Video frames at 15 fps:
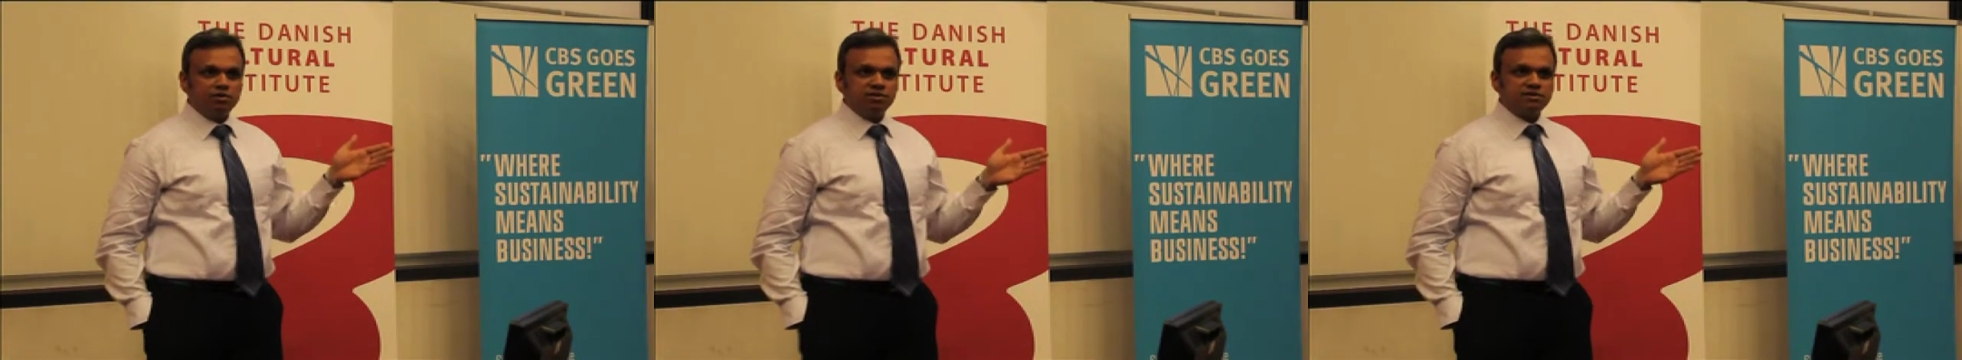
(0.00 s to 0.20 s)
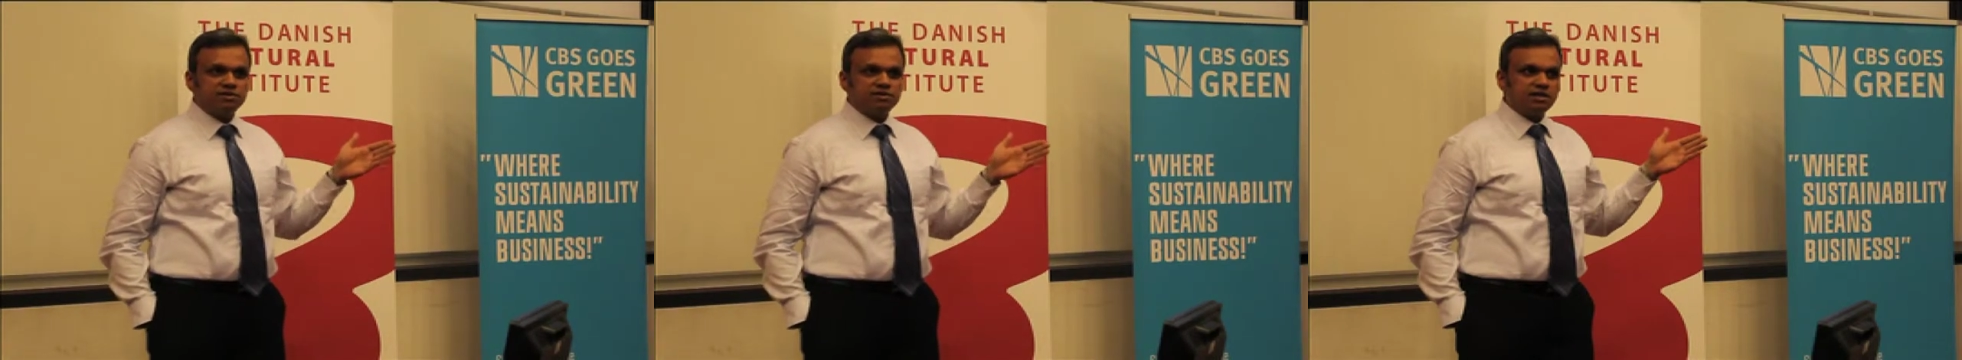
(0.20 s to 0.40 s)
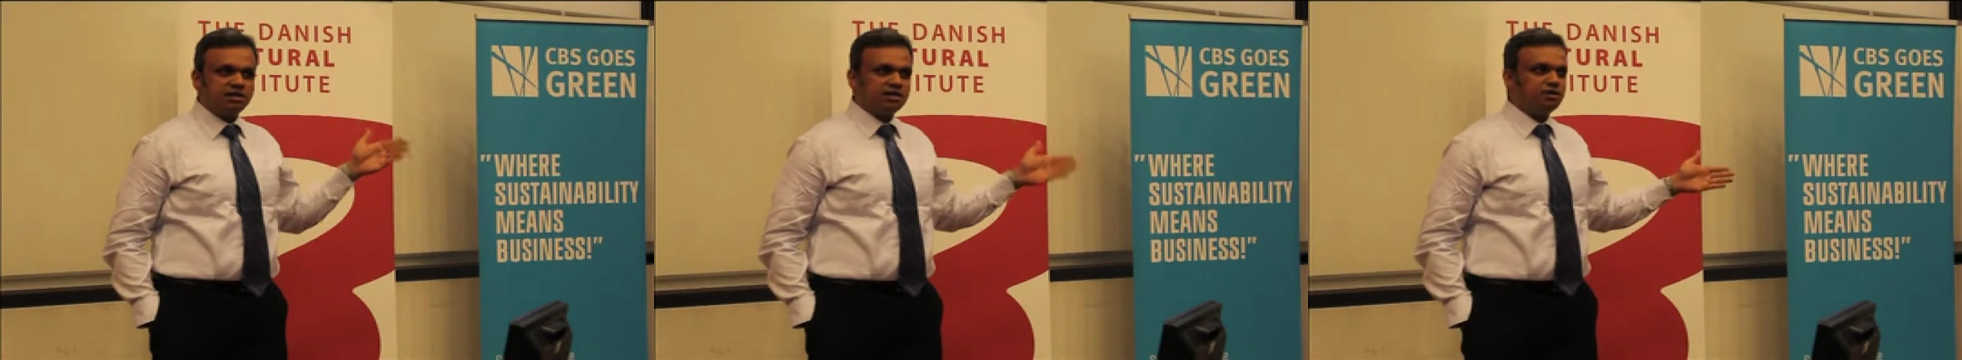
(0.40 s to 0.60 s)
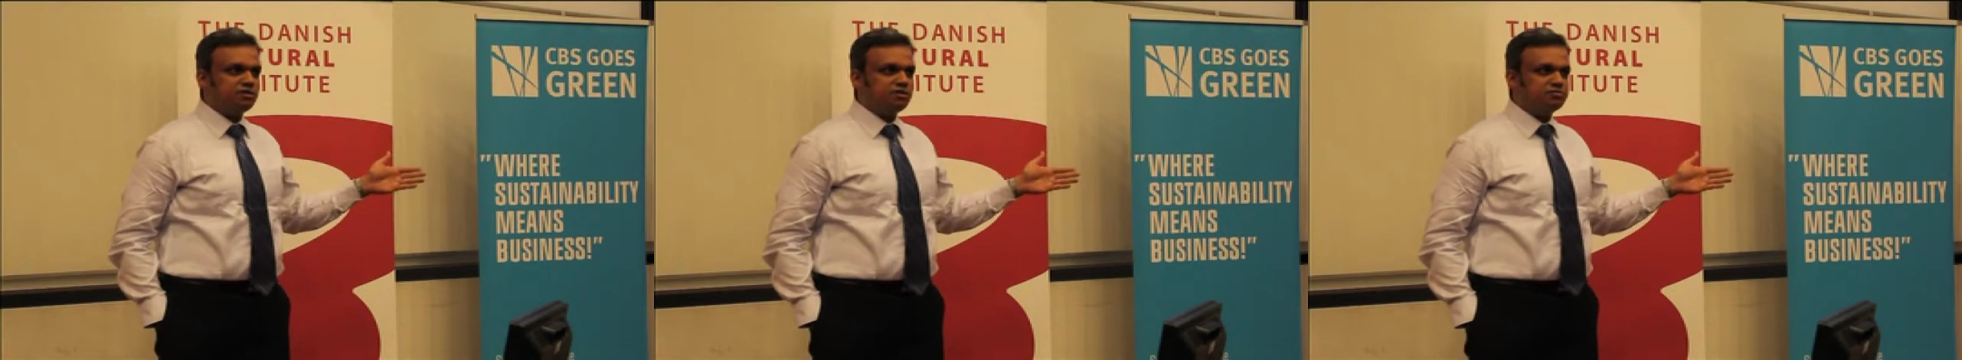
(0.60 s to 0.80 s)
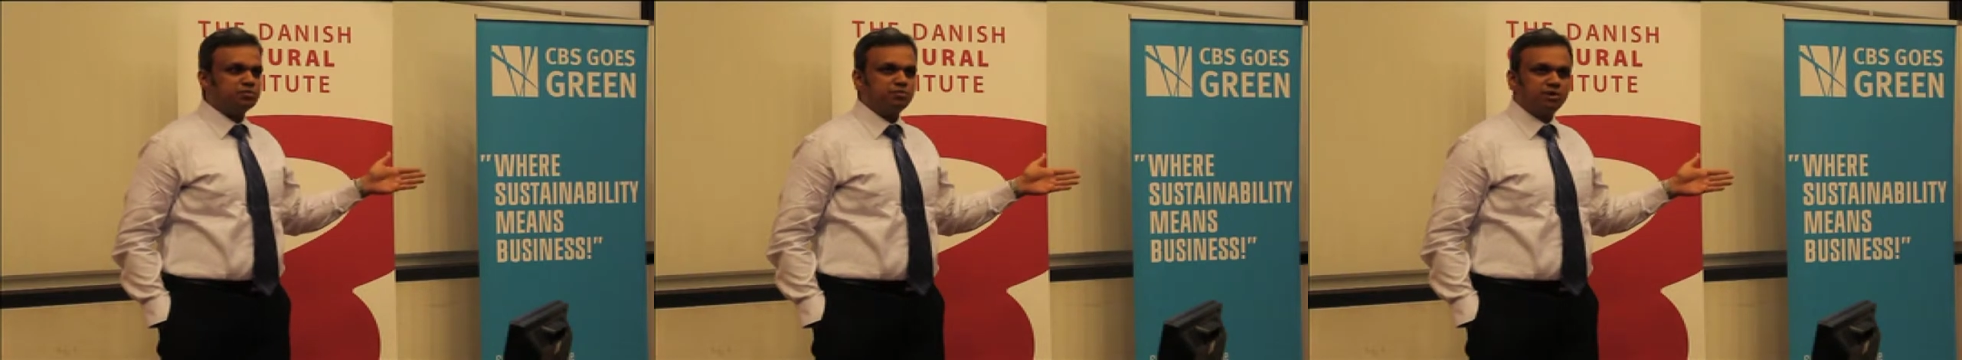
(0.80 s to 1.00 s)
They started
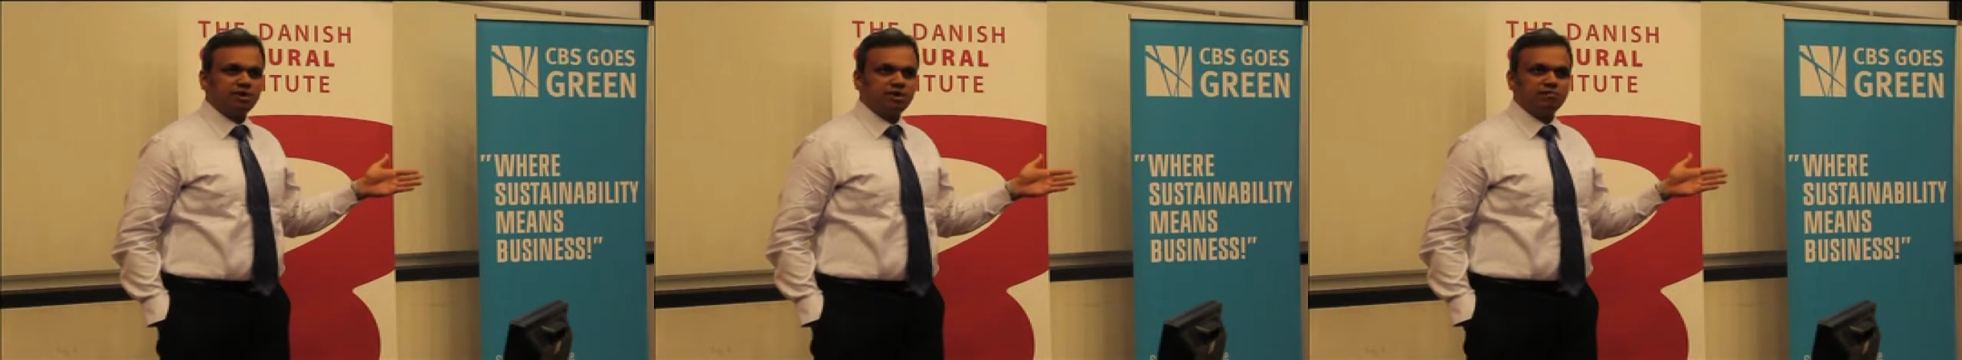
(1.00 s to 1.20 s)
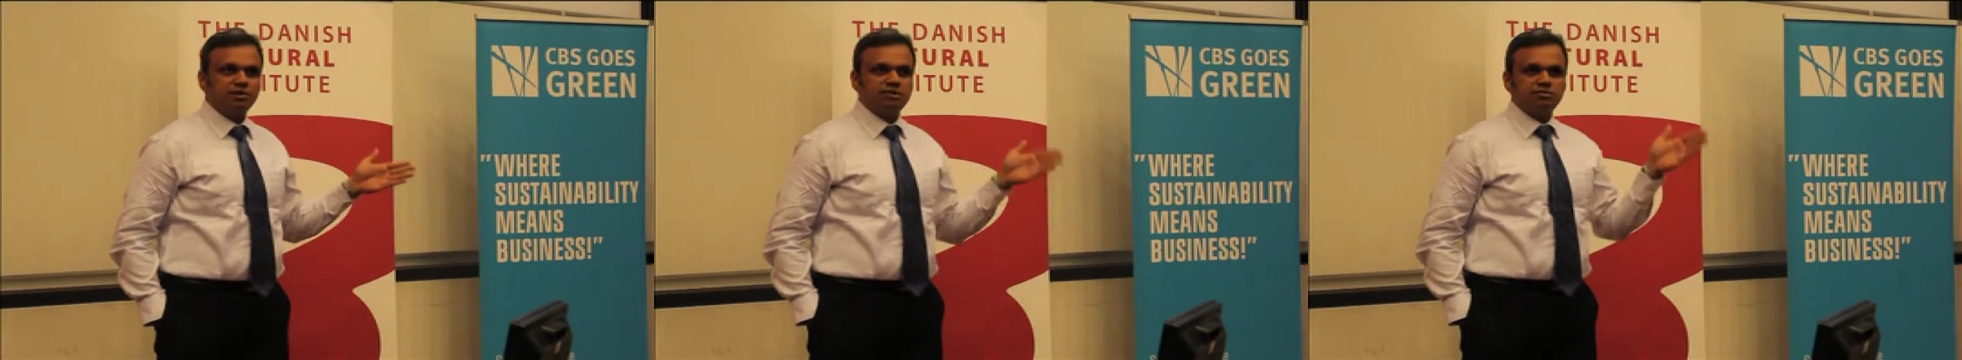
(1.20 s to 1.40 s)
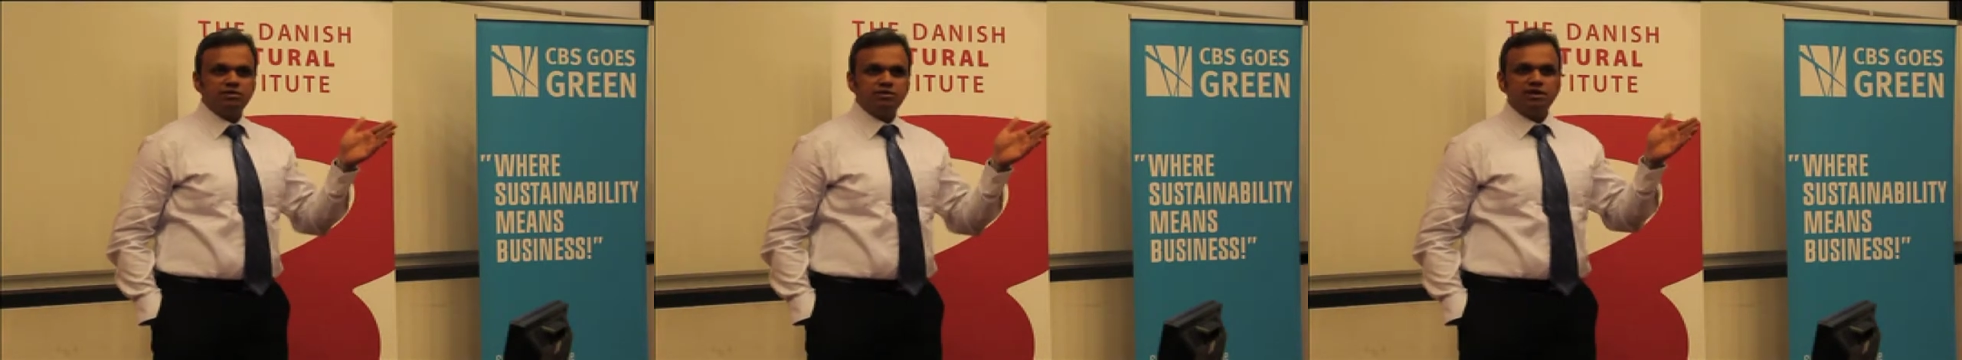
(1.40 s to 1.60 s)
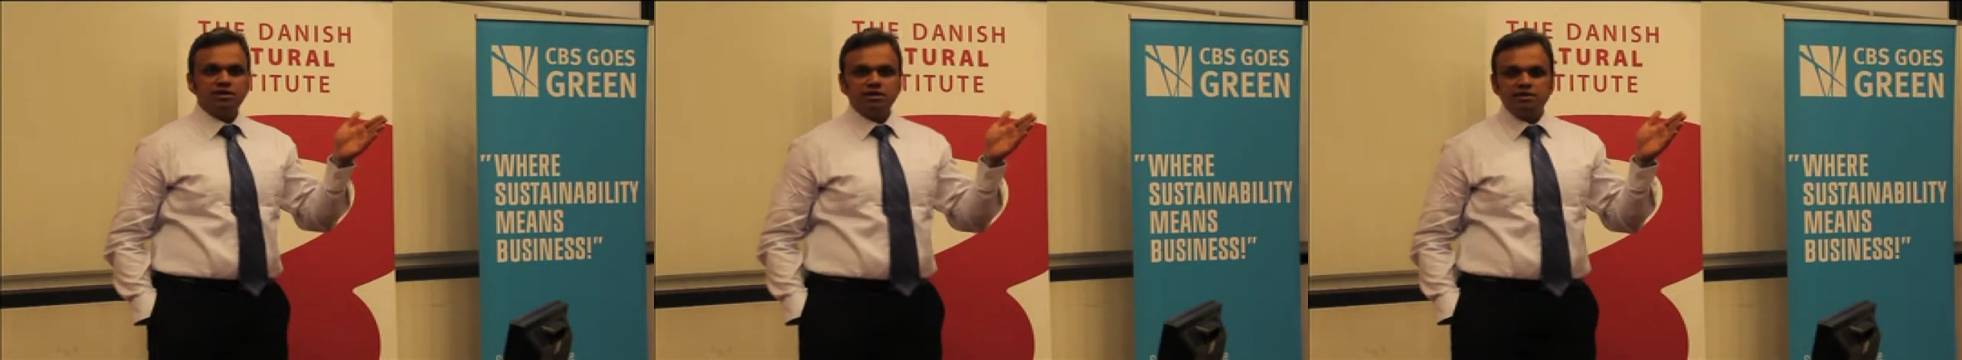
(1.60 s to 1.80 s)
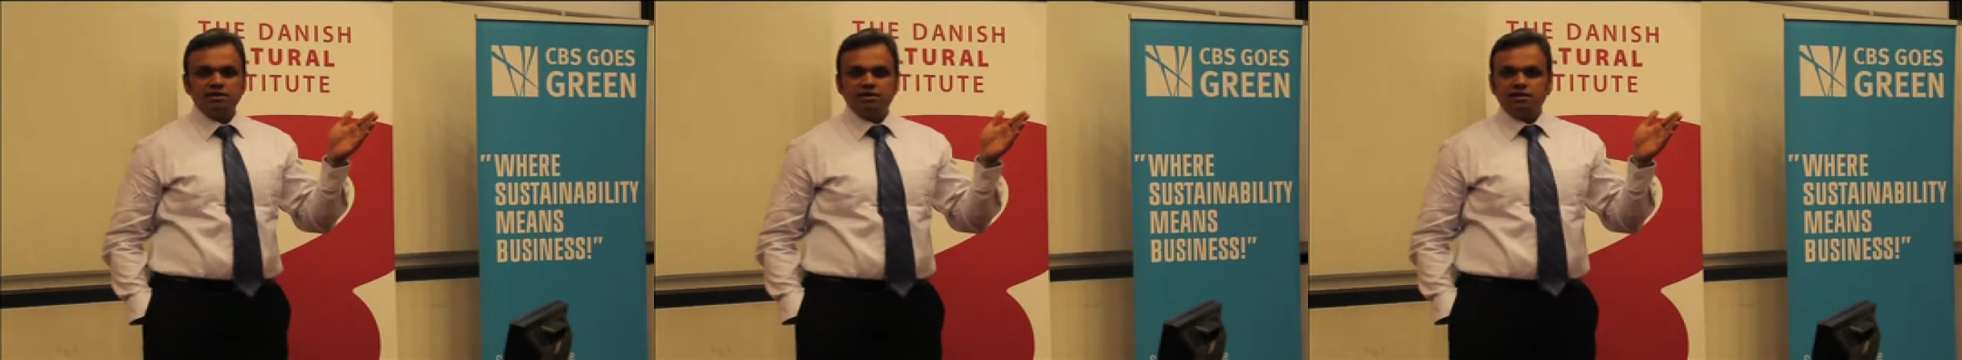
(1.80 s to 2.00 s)
off small, but today,